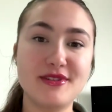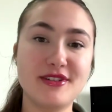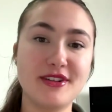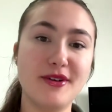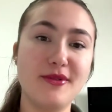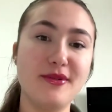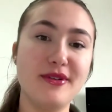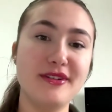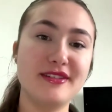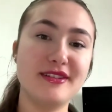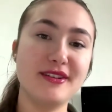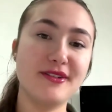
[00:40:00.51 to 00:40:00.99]

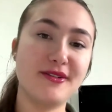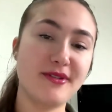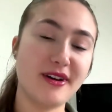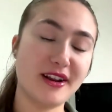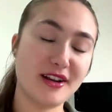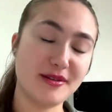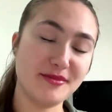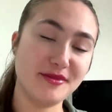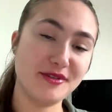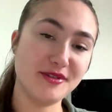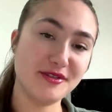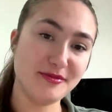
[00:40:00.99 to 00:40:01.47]
So it's
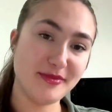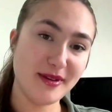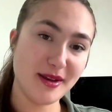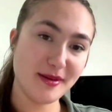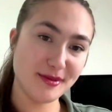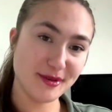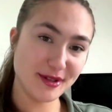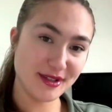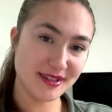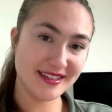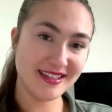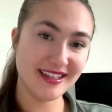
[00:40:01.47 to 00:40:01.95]
incredible to be
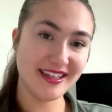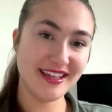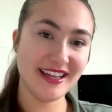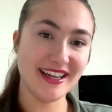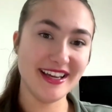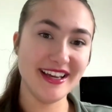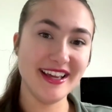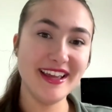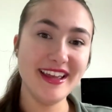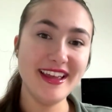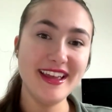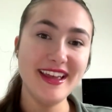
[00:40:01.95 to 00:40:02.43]
able to
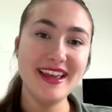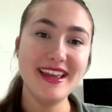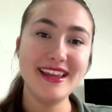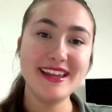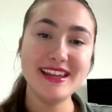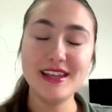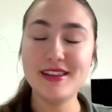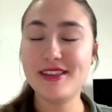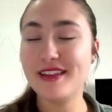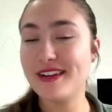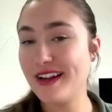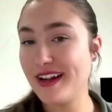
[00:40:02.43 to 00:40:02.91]
see
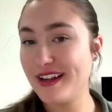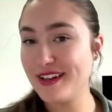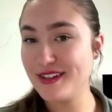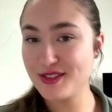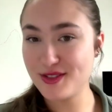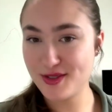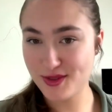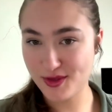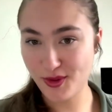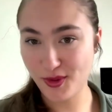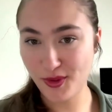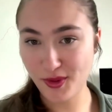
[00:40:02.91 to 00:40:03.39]
Ethan
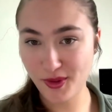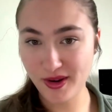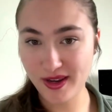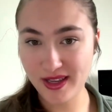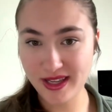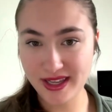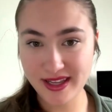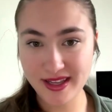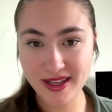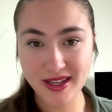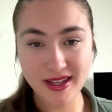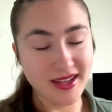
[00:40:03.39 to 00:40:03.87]
Hunt's
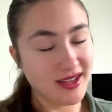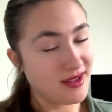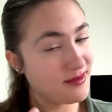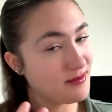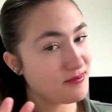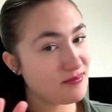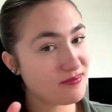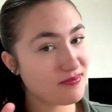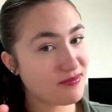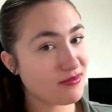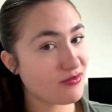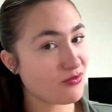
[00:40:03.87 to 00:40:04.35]
story
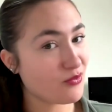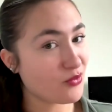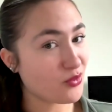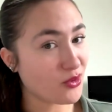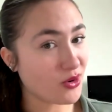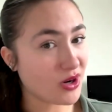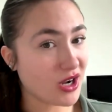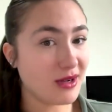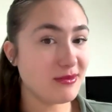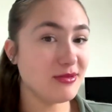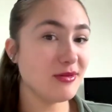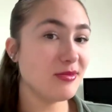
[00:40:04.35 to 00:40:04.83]

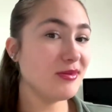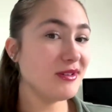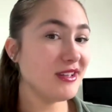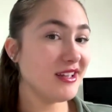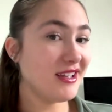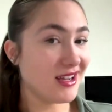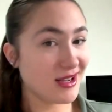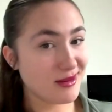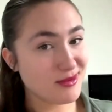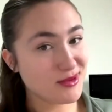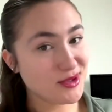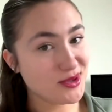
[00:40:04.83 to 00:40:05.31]

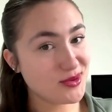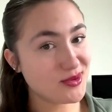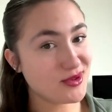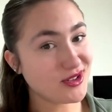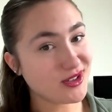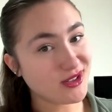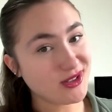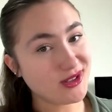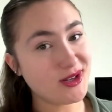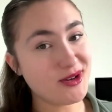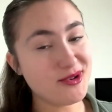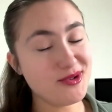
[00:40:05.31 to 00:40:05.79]
probably come to a
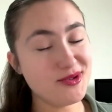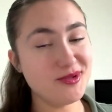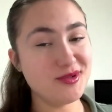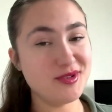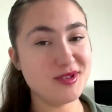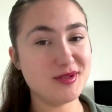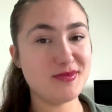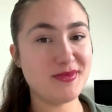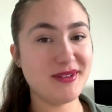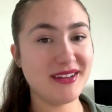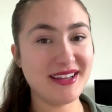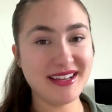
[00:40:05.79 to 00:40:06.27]

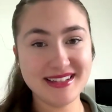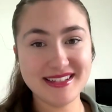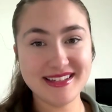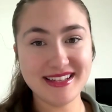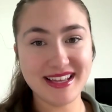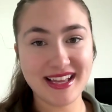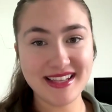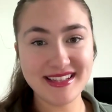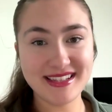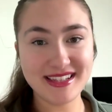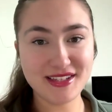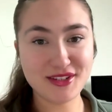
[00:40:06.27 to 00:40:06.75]
close because,
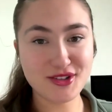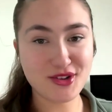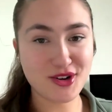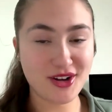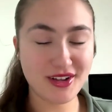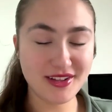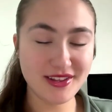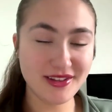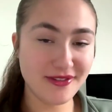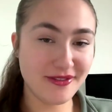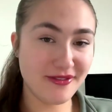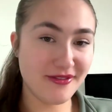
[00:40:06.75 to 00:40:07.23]
as it's
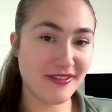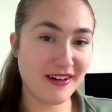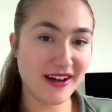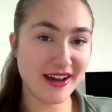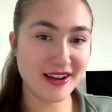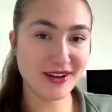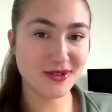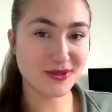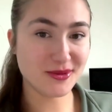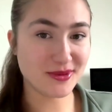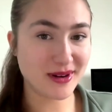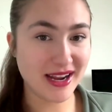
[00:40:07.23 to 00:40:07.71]
called, the
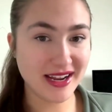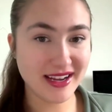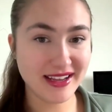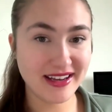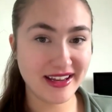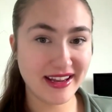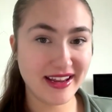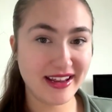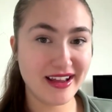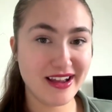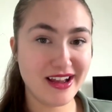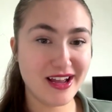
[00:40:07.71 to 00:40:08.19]
final
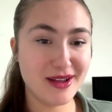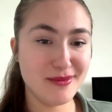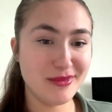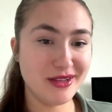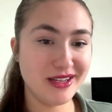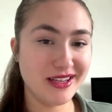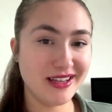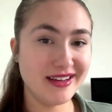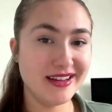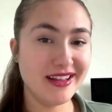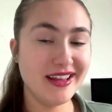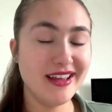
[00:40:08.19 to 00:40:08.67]
reckoning. I
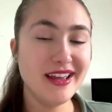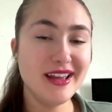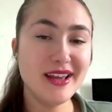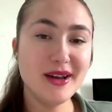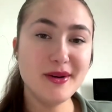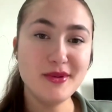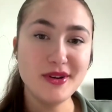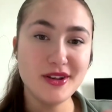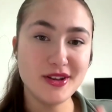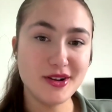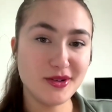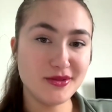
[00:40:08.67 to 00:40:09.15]
mean,
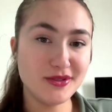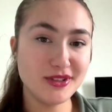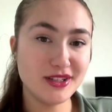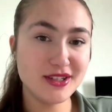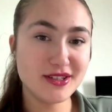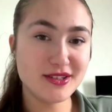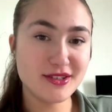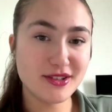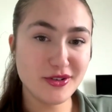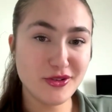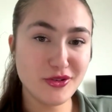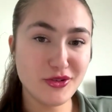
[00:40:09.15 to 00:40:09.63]
we can only
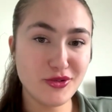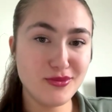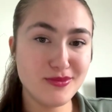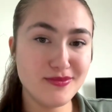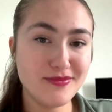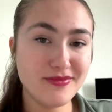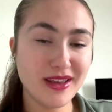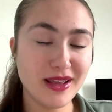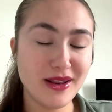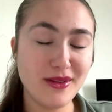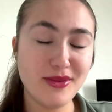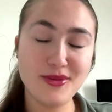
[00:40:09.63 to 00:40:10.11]

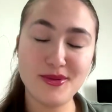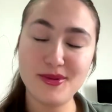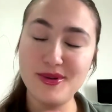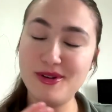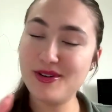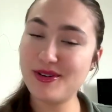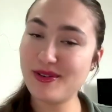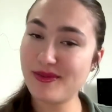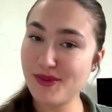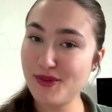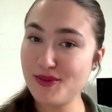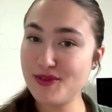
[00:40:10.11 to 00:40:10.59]
assume, and through
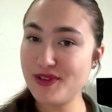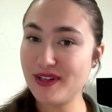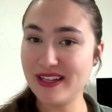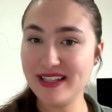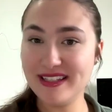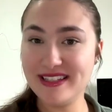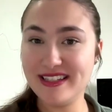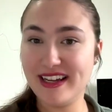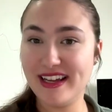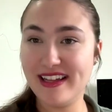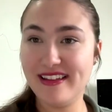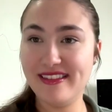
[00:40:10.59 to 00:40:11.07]
interviews that
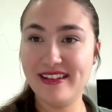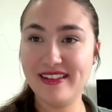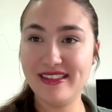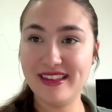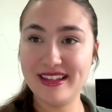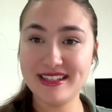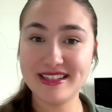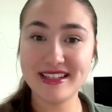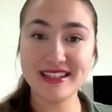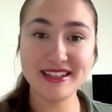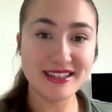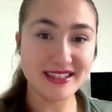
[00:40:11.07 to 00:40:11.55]
he's done, that
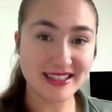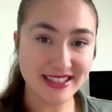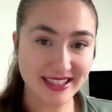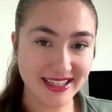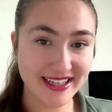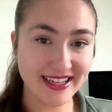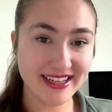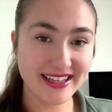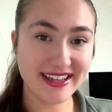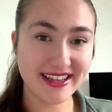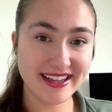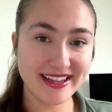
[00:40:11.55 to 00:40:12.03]
this
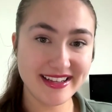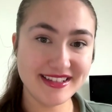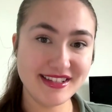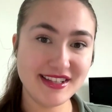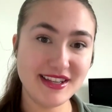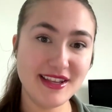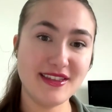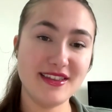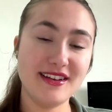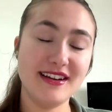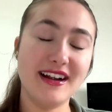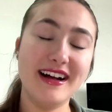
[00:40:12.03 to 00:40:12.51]
indeed
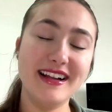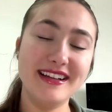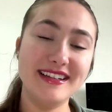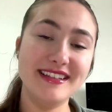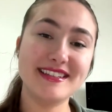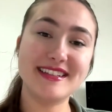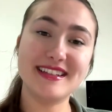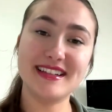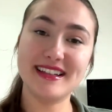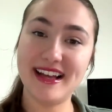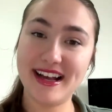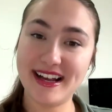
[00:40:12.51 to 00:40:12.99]
is Ethan
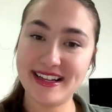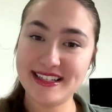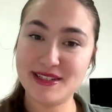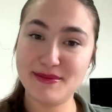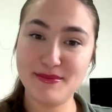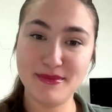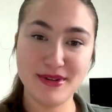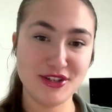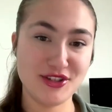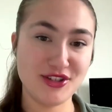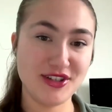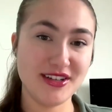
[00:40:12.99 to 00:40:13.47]
Hunt's
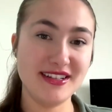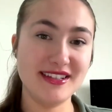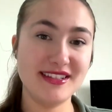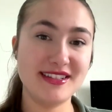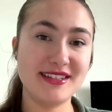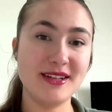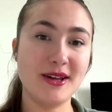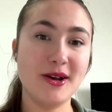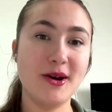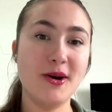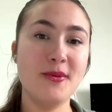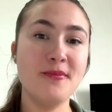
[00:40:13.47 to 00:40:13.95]
last mission.
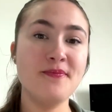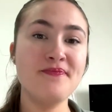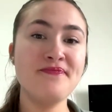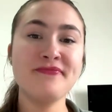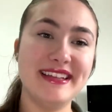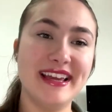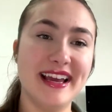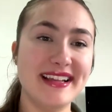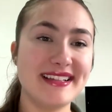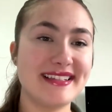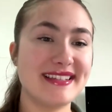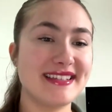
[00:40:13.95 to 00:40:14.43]
So,
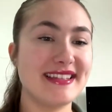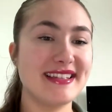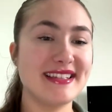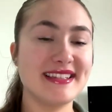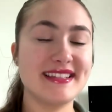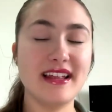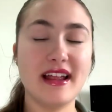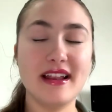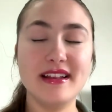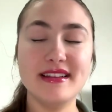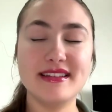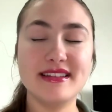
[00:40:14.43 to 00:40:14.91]
yes, the
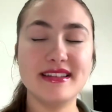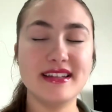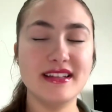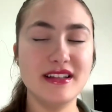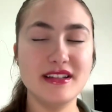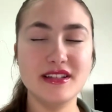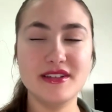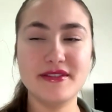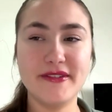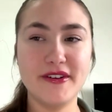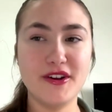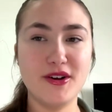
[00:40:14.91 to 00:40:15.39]
stunts in
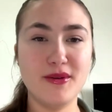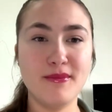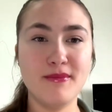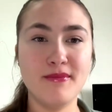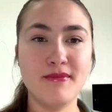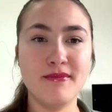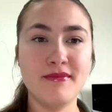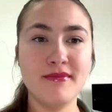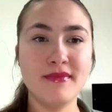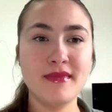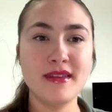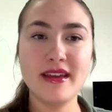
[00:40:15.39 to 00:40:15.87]
this
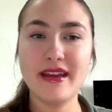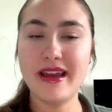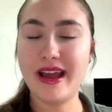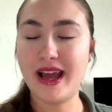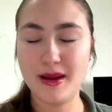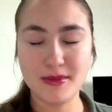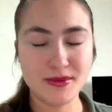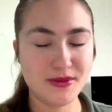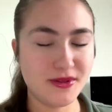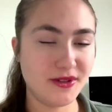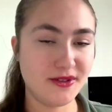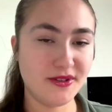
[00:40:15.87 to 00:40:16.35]
film,
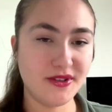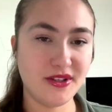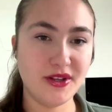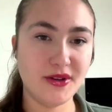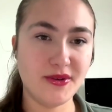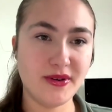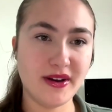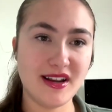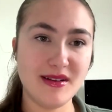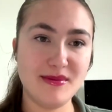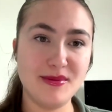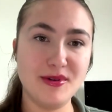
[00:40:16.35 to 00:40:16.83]
absolutely
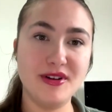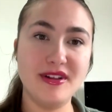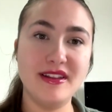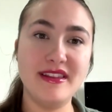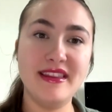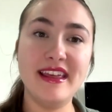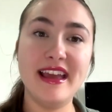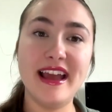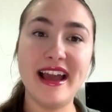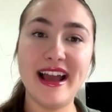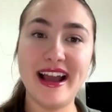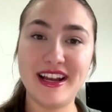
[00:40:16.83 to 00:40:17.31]
incredible,
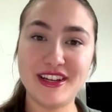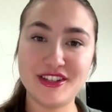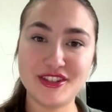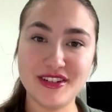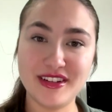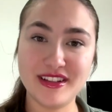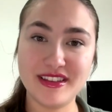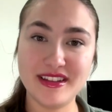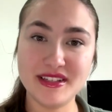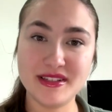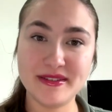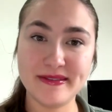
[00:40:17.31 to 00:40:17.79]
and the
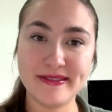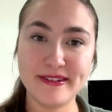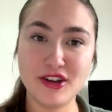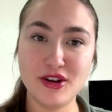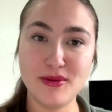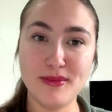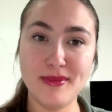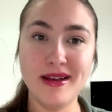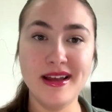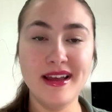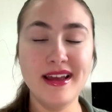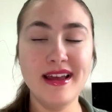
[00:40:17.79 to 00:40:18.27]
action in this
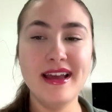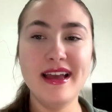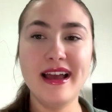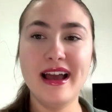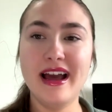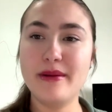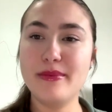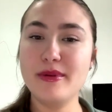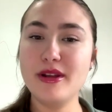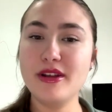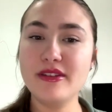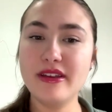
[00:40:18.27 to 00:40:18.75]
film
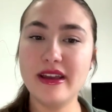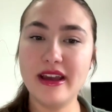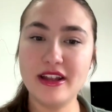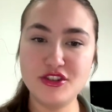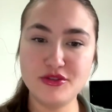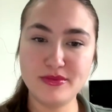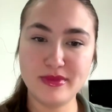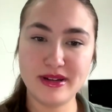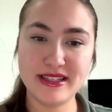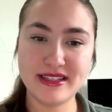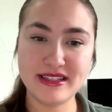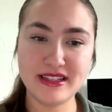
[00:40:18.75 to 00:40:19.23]
had me on the
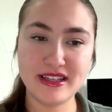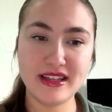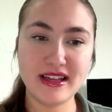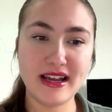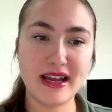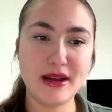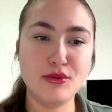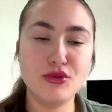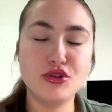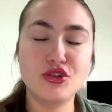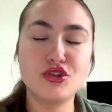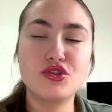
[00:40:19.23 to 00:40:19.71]
edge of my seat.
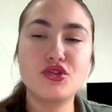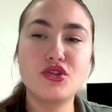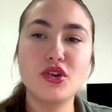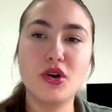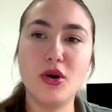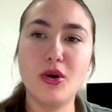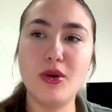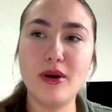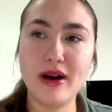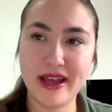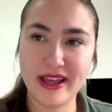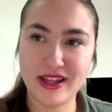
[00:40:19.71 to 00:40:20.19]
I was
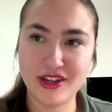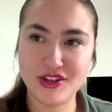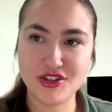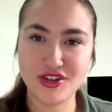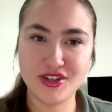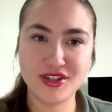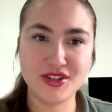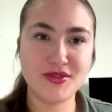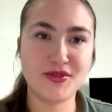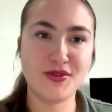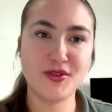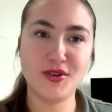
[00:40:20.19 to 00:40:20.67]
so
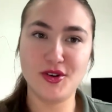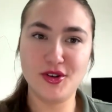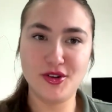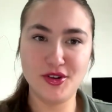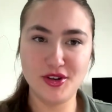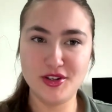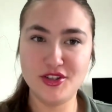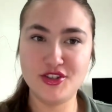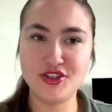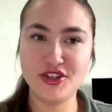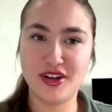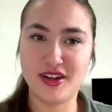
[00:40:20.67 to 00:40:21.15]
anxious for a
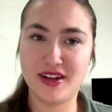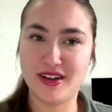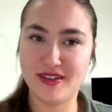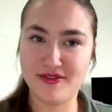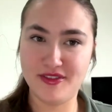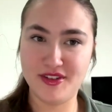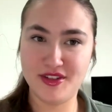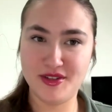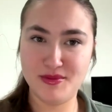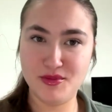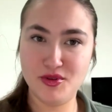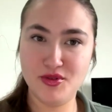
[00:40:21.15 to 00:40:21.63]
good chunk
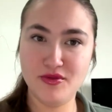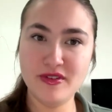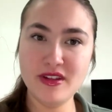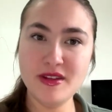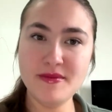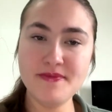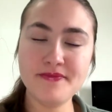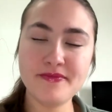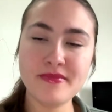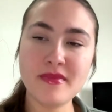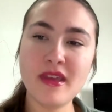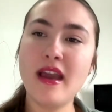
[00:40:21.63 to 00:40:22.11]
of this
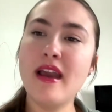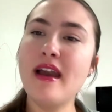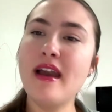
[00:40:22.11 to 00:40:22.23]
movie.